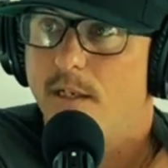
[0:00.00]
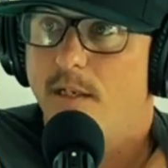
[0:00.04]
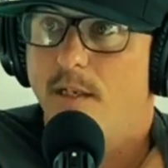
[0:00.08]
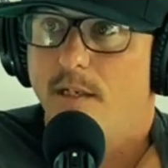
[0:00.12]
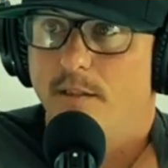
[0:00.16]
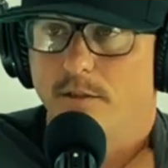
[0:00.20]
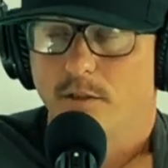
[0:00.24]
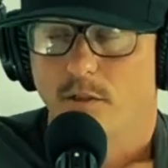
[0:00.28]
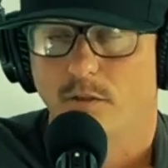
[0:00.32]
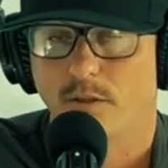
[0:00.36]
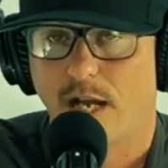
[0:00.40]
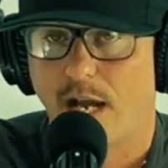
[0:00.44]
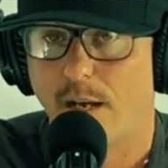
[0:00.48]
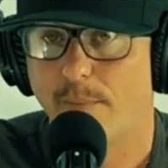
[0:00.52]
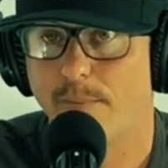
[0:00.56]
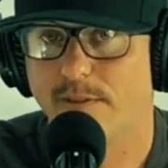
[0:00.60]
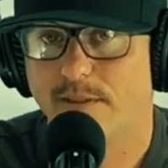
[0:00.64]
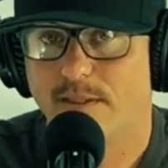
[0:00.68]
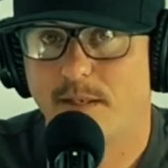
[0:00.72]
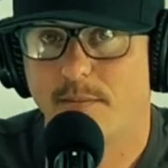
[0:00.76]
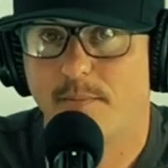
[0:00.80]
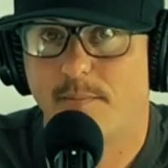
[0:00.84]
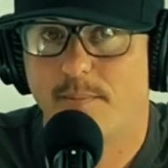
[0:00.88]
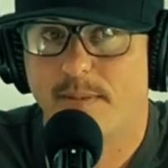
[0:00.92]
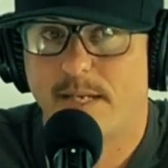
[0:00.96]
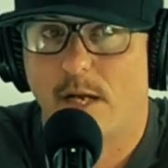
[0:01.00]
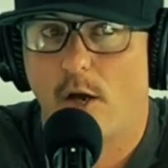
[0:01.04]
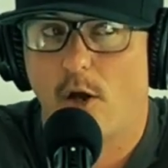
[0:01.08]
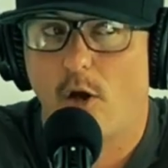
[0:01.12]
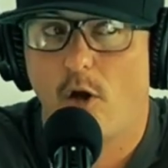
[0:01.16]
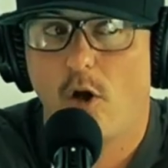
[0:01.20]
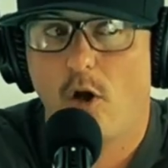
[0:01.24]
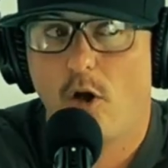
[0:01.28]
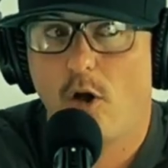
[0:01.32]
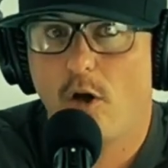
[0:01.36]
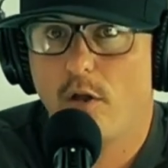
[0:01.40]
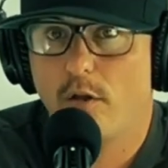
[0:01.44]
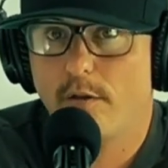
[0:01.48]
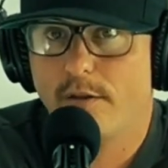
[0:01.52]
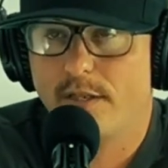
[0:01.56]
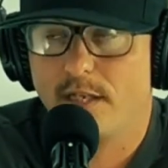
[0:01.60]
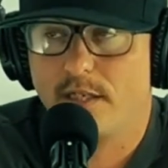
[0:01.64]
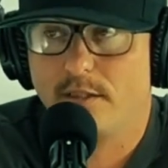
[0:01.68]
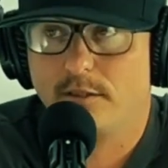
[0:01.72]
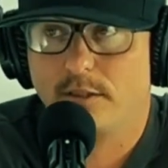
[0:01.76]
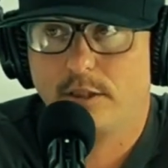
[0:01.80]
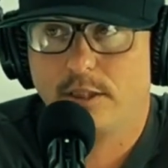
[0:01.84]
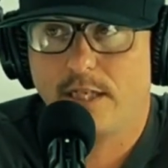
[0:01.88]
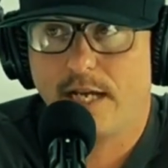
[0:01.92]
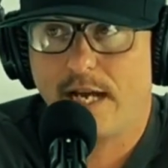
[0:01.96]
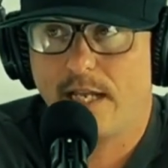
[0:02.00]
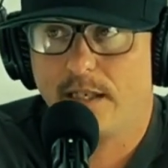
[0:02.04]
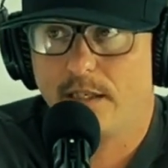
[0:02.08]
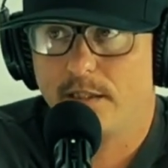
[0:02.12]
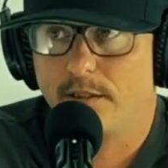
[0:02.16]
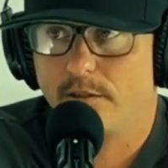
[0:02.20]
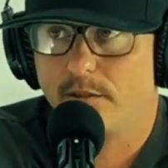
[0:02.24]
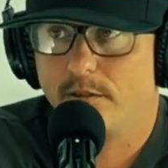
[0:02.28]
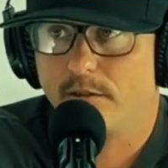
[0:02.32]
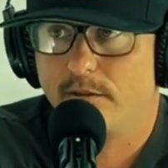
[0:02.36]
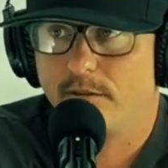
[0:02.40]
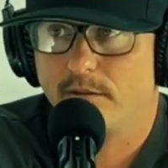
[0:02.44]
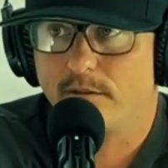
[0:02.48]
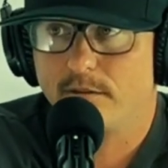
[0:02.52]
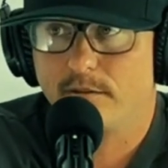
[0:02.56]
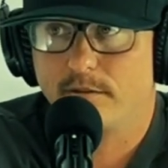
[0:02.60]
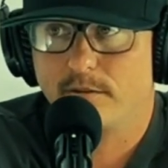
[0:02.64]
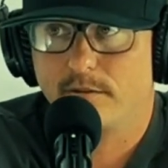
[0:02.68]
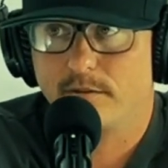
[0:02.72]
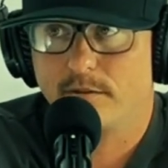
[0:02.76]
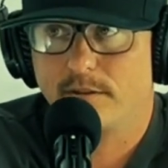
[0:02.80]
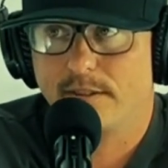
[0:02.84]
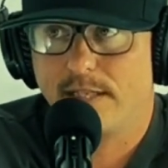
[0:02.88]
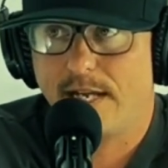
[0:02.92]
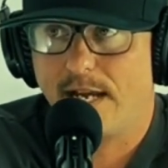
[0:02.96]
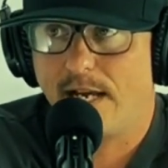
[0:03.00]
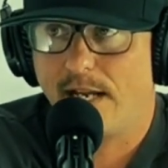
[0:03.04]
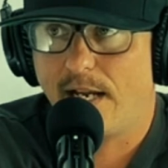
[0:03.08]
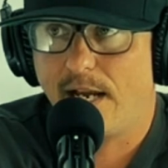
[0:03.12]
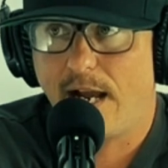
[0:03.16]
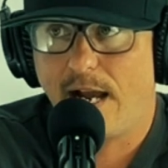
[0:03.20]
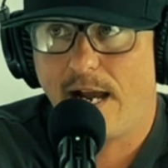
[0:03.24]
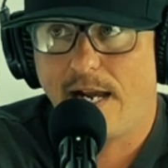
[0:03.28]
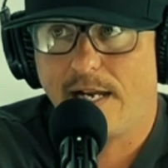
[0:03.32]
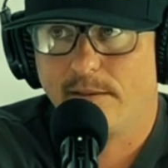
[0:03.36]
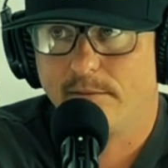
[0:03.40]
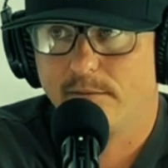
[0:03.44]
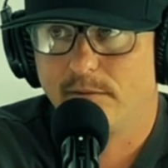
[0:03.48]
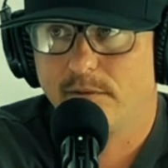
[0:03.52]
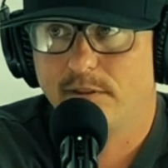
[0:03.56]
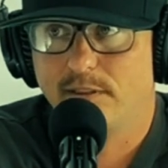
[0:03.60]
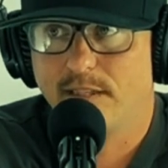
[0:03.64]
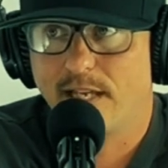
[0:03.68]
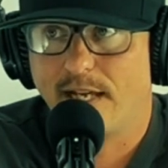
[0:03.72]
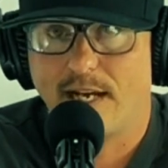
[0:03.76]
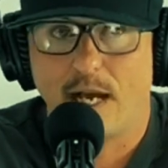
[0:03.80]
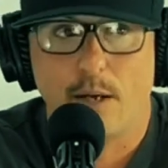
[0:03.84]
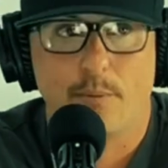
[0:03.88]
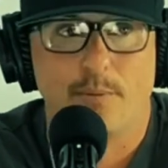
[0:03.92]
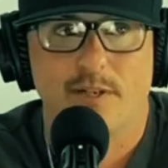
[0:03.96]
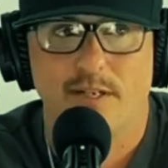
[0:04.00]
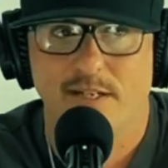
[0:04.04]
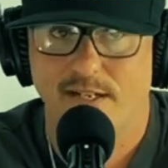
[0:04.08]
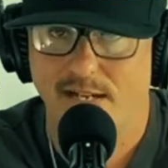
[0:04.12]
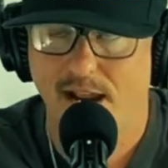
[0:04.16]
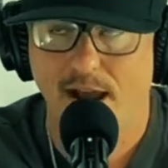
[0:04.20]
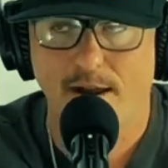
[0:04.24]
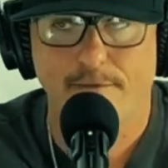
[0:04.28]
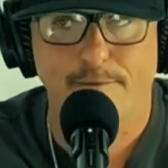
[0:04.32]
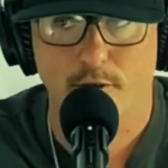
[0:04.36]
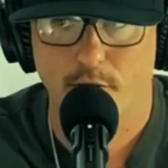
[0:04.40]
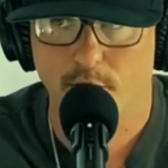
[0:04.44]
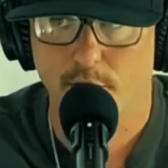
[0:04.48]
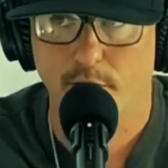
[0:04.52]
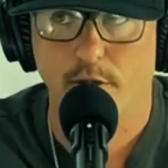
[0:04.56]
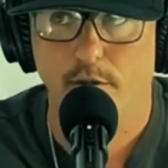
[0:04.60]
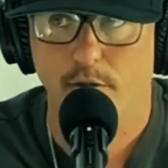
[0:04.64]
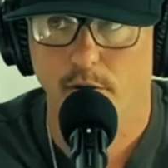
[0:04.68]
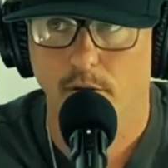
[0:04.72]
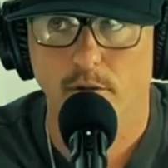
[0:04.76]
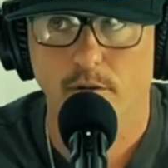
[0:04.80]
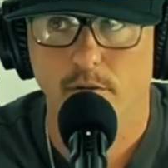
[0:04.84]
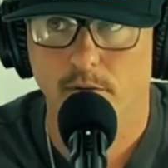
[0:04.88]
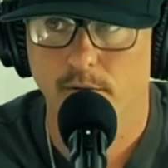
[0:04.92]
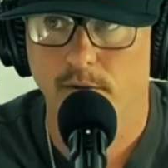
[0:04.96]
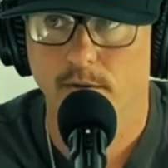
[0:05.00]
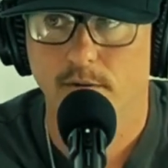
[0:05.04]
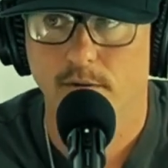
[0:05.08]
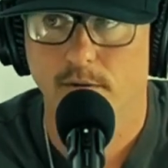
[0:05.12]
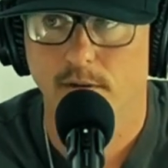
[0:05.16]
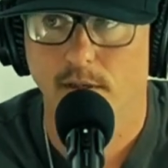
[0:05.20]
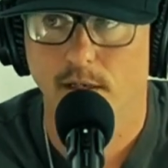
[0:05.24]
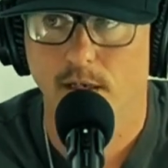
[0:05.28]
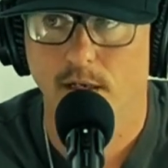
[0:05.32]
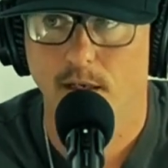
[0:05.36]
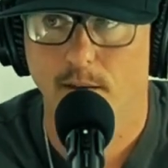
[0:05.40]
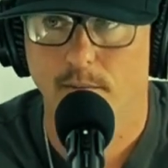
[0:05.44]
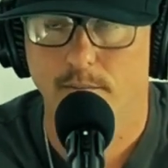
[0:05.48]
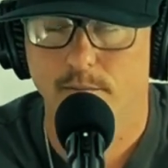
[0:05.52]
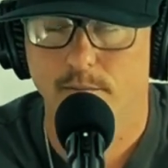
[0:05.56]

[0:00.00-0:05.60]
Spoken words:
So God was giving me all these challenges that I said I would never do, to